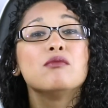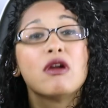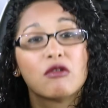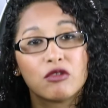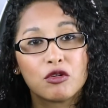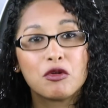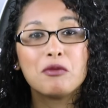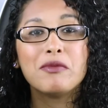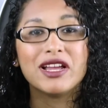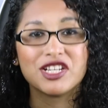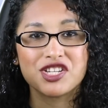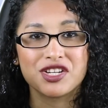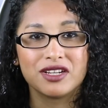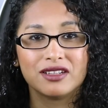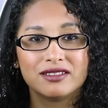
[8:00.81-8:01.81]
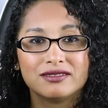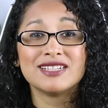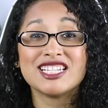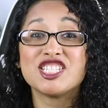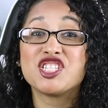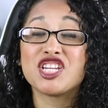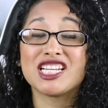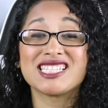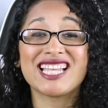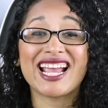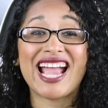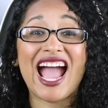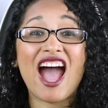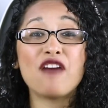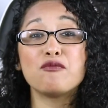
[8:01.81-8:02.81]
memorable mention. Just
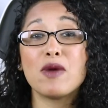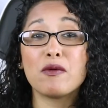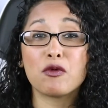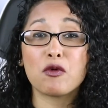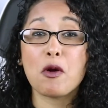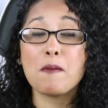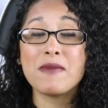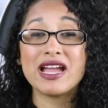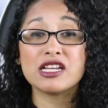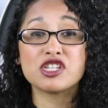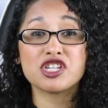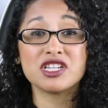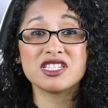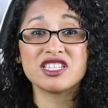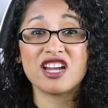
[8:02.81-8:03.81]
like I have memorable mentions,